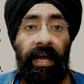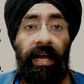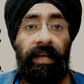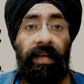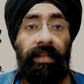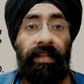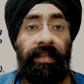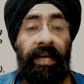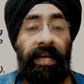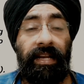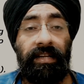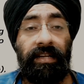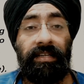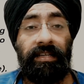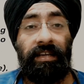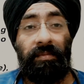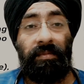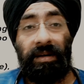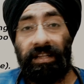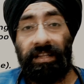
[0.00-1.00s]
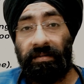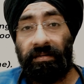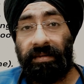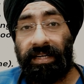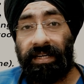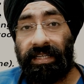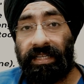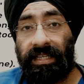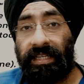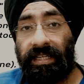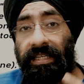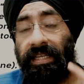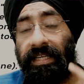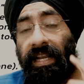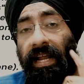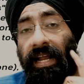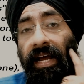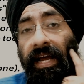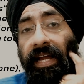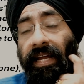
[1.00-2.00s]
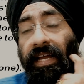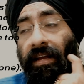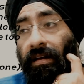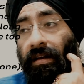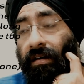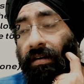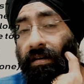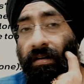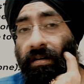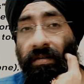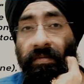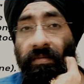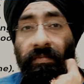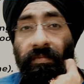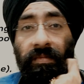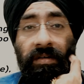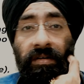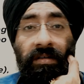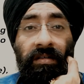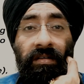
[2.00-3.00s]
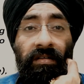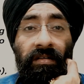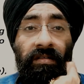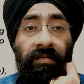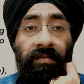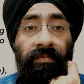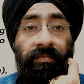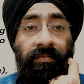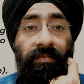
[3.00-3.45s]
Then some other medicines like L-arginine